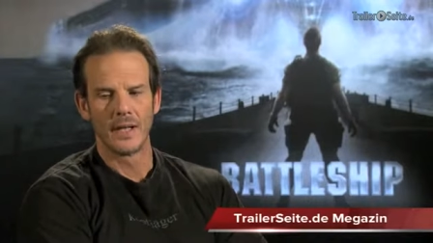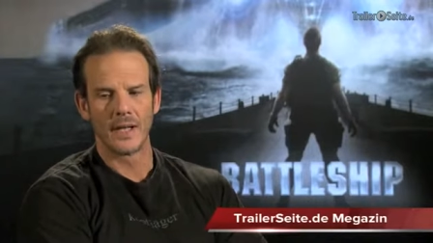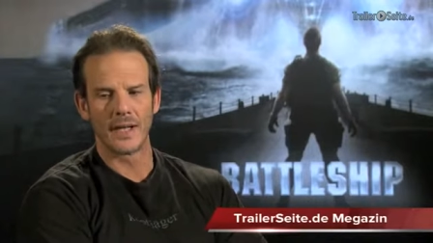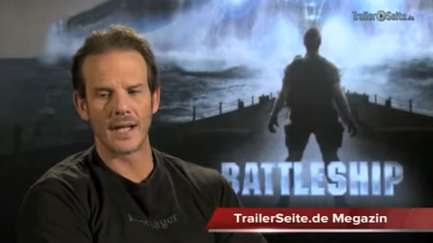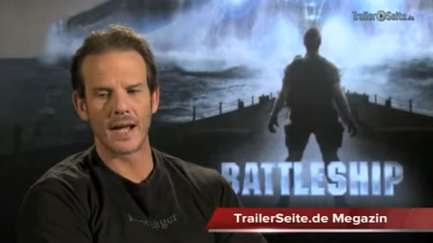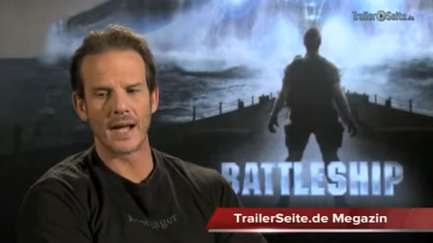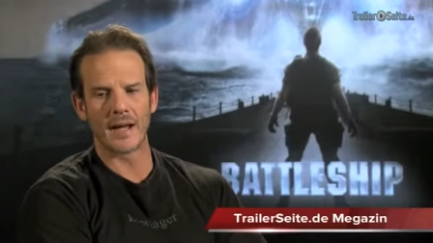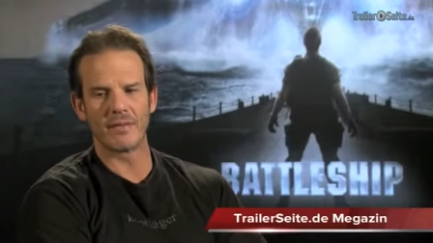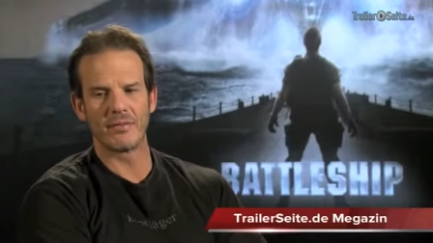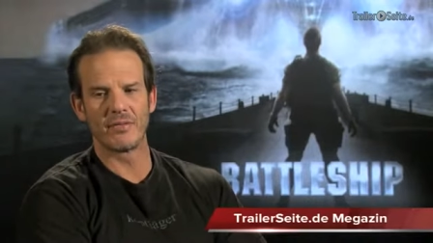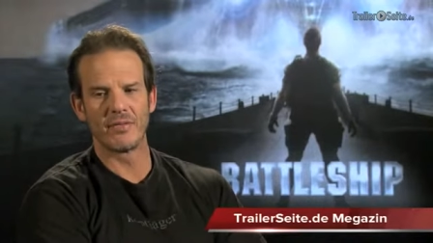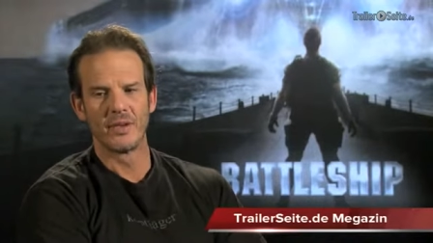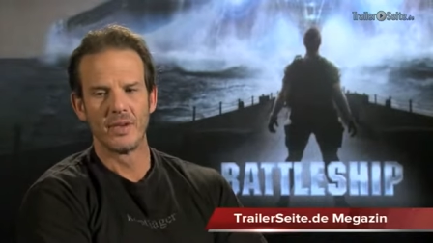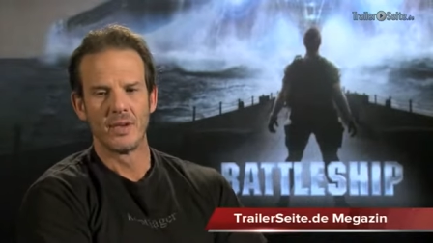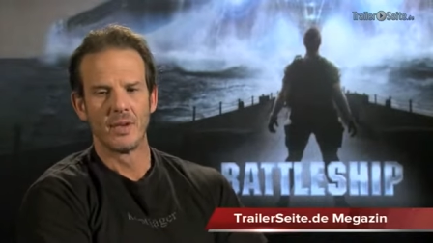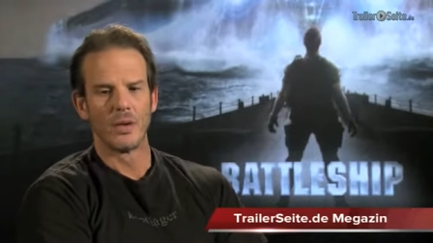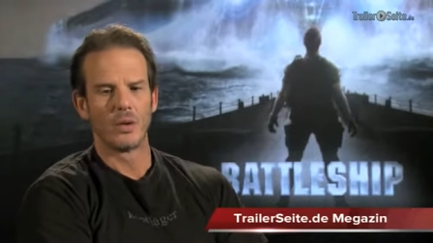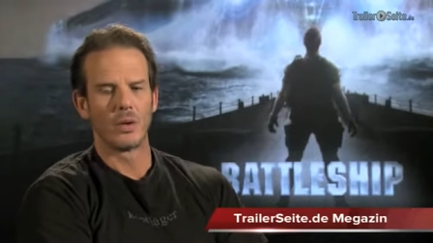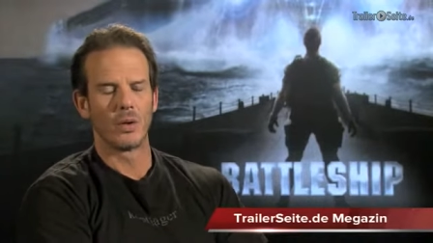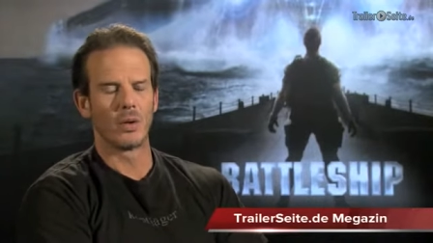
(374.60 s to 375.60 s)
And I've
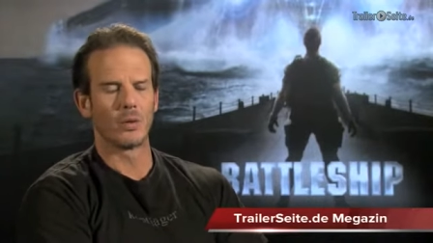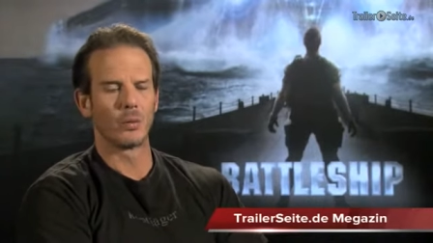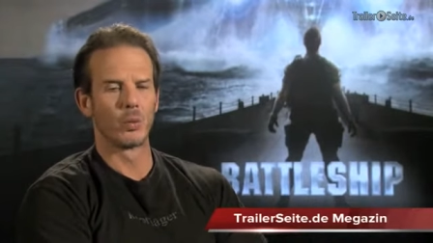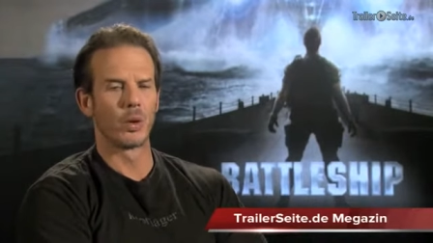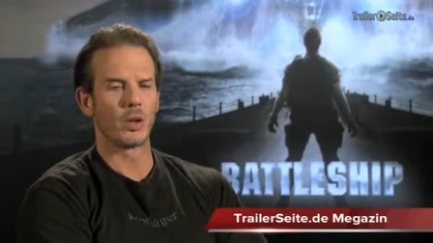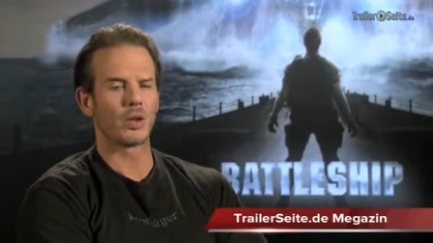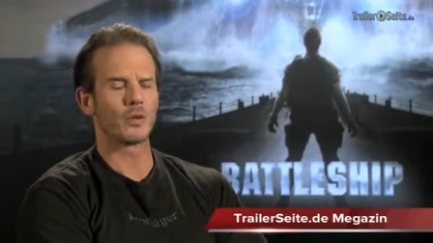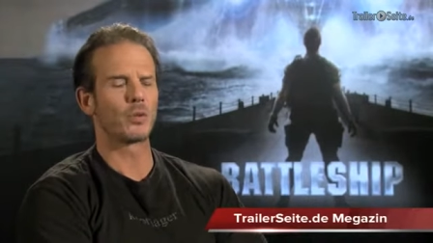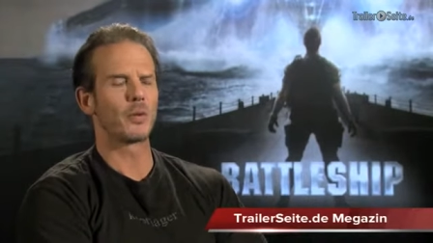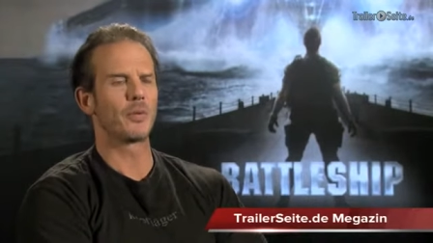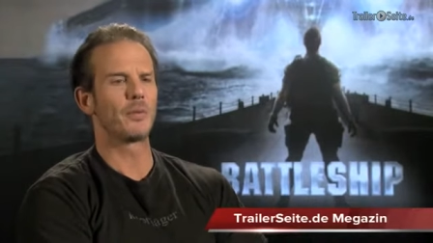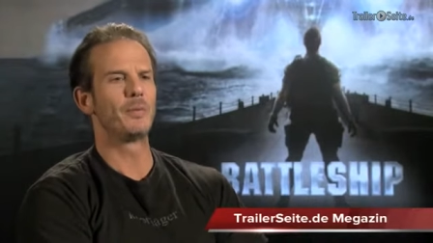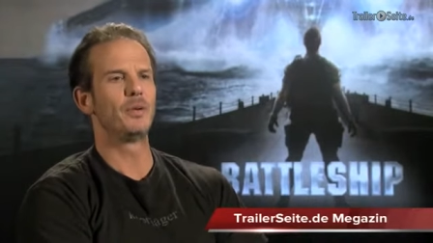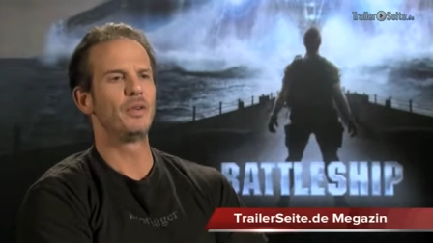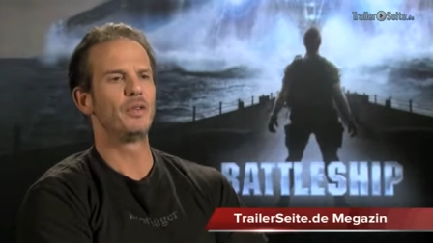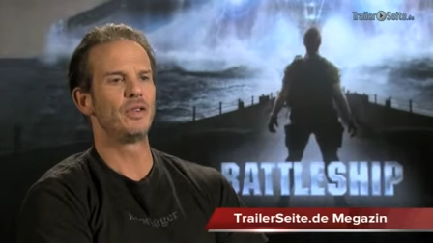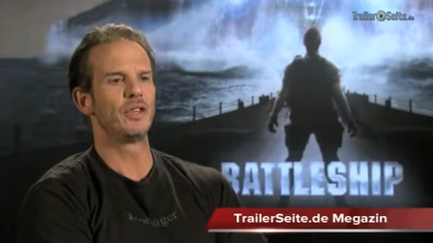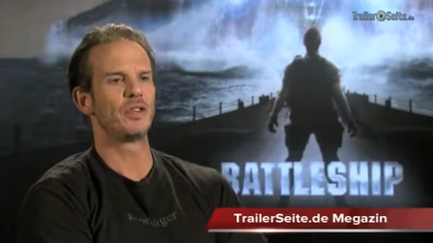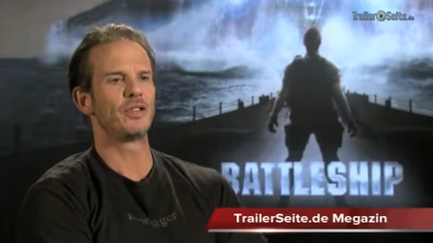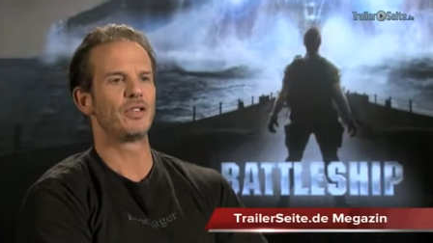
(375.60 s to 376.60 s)
worked with
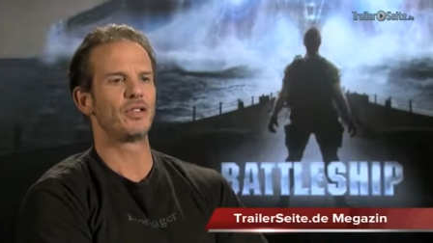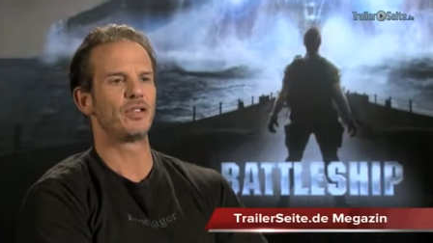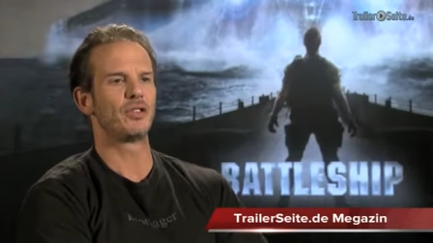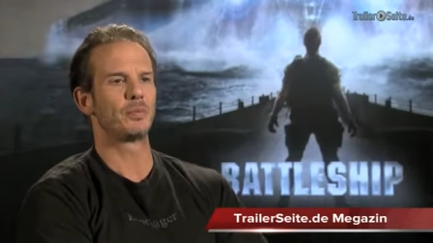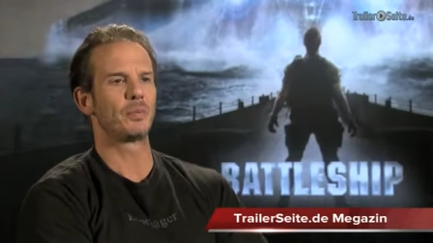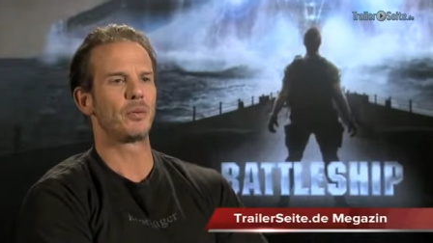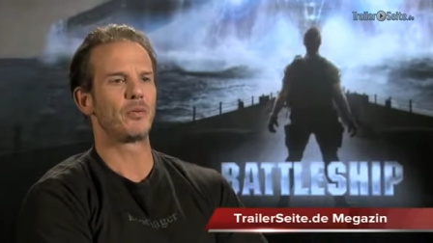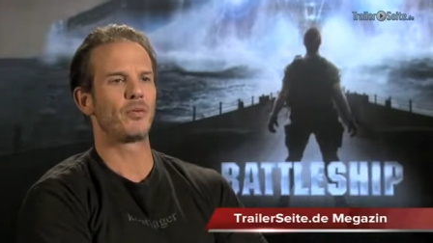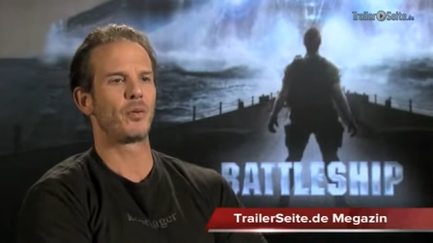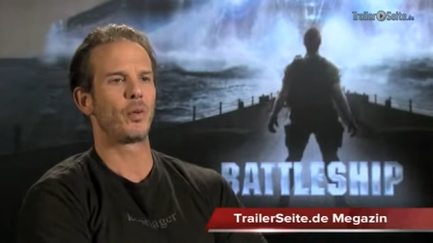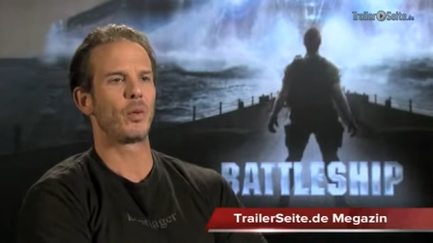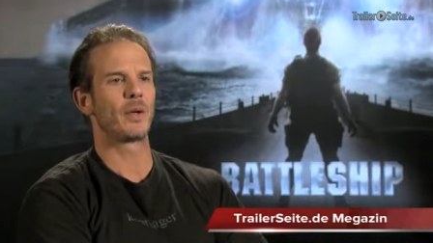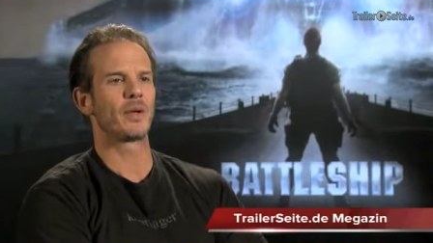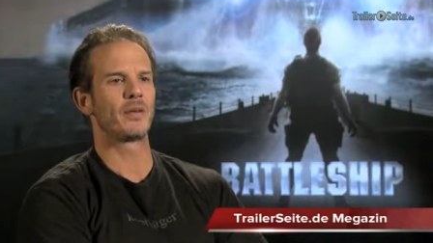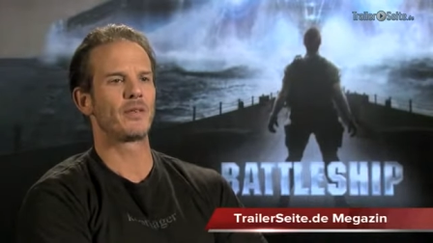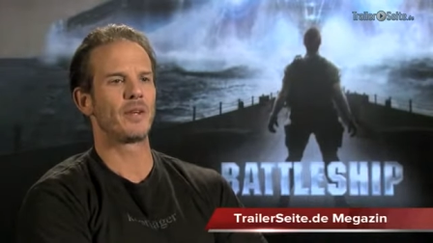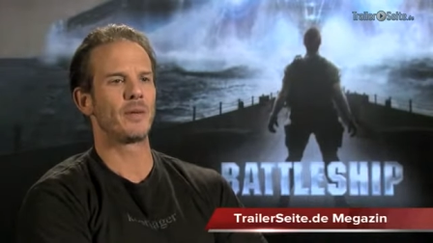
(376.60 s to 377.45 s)
musicians before.